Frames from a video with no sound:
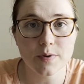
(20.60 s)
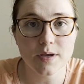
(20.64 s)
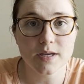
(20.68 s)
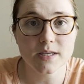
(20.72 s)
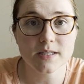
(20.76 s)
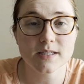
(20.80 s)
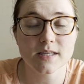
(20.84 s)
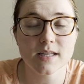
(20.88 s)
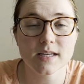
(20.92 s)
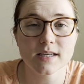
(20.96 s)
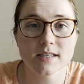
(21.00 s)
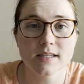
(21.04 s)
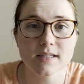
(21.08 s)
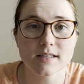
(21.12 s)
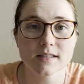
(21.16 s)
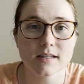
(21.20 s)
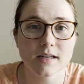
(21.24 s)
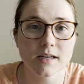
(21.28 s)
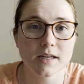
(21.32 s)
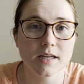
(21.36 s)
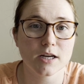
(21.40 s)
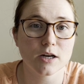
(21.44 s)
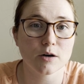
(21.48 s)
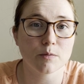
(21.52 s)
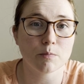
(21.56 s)
piece, this is
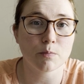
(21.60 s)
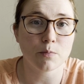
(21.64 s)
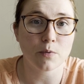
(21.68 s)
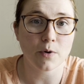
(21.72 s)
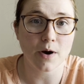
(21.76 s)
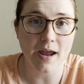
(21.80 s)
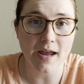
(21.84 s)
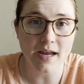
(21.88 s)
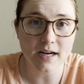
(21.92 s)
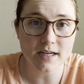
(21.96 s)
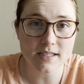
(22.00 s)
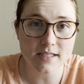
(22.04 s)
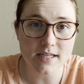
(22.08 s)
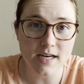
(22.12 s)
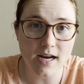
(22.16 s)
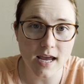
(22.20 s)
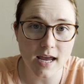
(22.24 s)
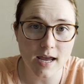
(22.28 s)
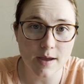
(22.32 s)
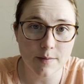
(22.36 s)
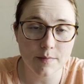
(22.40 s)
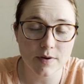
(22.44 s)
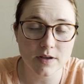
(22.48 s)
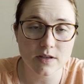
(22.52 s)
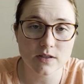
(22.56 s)
like your brand
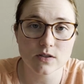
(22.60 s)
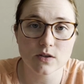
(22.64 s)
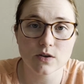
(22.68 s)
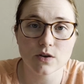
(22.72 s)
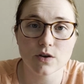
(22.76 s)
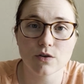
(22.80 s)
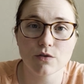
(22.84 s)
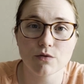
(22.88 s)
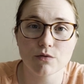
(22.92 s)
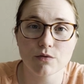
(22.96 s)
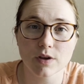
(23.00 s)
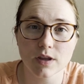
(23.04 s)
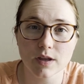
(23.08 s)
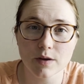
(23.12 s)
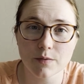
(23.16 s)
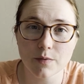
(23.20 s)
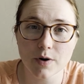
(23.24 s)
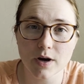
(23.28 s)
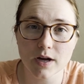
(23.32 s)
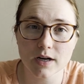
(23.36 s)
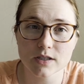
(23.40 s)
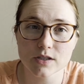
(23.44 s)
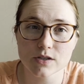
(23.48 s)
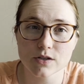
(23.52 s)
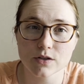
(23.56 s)
name. So you really
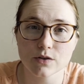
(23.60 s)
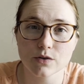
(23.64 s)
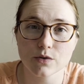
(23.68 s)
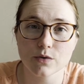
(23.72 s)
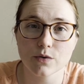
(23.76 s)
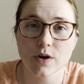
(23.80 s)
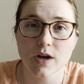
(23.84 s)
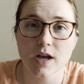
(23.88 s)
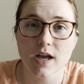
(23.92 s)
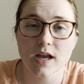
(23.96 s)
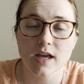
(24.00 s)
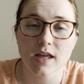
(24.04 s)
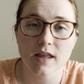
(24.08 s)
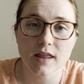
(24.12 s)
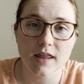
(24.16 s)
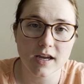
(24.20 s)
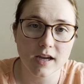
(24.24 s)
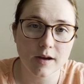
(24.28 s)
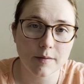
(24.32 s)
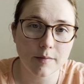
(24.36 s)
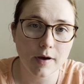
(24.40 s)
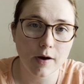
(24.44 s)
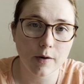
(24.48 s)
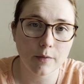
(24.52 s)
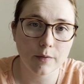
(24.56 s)
want to think
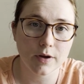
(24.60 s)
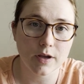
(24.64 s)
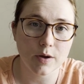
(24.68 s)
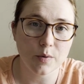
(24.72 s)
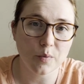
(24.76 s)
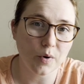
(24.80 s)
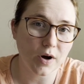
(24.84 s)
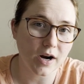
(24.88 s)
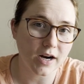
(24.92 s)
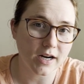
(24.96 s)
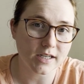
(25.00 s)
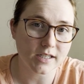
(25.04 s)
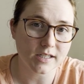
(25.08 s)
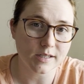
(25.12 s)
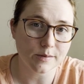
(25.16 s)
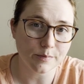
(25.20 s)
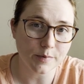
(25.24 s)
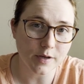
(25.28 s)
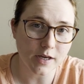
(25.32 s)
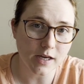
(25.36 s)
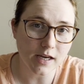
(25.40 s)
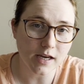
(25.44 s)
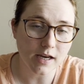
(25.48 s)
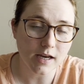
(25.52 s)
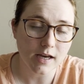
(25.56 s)
about what you want it to
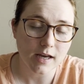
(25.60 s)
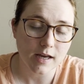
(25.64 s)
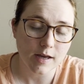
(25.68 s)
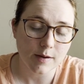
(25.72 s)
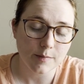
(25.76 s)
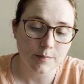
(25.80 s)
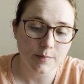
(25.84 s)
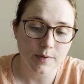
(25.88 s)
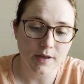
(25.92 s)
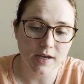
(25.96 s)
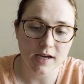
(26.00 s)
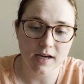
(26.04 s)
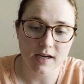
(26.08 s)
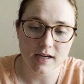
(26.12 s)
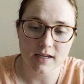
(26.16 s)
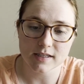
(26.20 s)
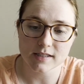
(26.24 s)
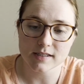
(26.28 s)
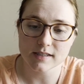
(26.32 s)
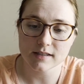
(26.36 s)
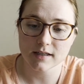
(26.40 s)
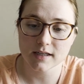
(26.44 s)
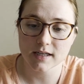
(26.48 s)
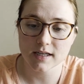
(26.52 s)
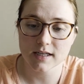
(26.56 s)
be, because
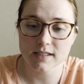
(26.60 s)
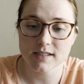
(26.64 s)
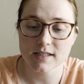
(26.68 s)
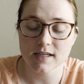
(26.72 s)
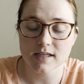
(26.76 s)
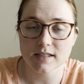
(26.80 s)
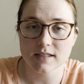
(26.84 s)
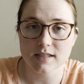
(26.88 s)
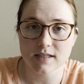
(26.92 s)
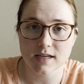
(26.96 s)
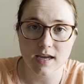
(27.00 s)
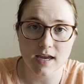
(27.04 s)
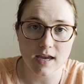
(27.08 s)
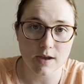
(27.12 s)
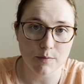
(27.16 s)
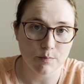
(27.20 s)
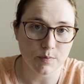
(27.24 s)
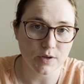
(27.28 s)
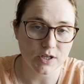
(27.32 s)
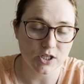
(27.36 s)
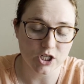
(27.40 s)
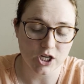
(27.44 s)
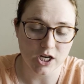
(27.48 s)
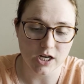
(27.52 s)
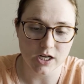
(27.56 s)
like it says, it can't be
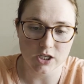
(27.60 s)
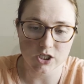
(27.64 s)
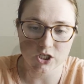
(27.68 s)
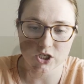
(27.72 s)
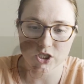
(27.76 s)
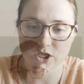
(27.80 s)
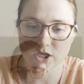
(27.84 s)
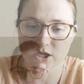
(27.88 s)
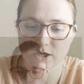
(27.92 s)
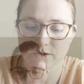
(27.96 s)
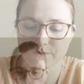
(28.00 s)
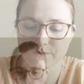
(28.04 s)
changed.